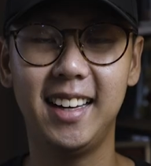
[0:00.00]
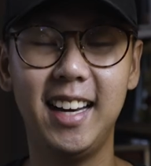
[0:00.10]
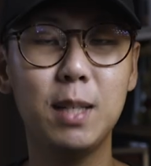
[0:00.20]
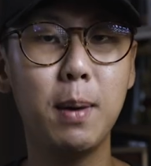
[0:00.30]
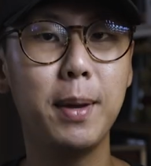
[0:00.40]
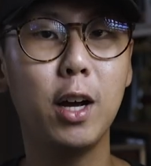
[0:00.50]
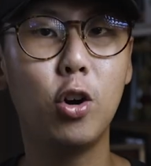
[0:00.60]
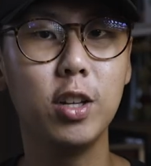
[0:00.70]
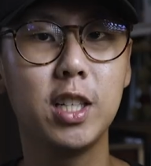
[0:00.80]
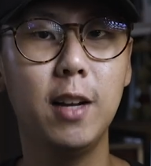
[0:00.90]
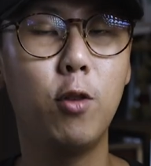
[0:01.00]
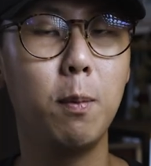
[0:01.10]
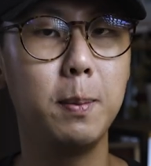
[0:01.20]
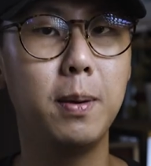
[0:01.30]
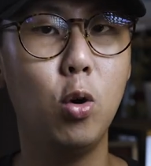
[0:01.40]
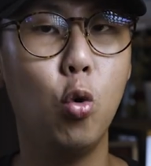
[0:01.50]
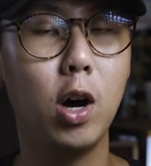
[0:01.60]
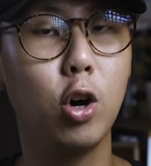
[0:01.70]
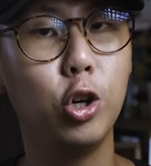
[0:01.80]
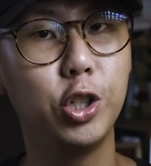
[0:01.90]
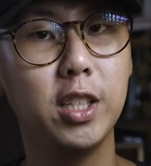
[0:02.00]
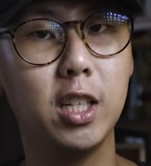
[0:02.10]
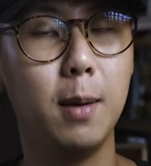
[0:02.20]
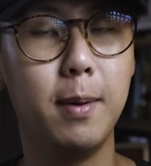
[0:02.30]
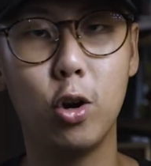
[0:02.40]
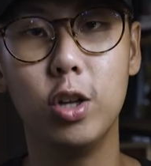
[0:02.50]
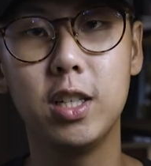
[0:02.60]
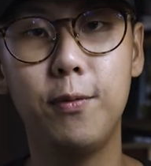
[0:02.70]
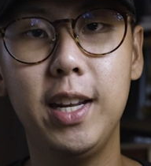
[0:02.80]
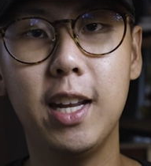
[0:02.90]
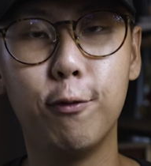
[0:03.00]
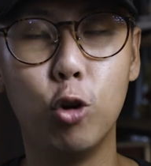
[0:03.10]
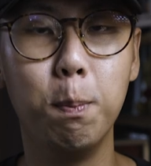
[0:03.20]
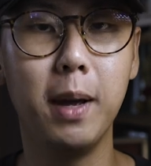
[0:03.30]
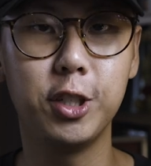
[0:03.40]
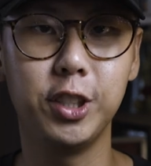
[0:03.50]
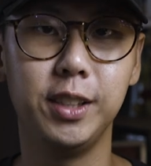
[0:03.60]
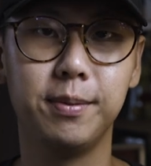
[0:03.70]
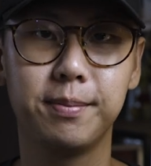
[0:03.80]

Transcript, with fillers: This might be a concern for people who are conscious about conserving their phone battery.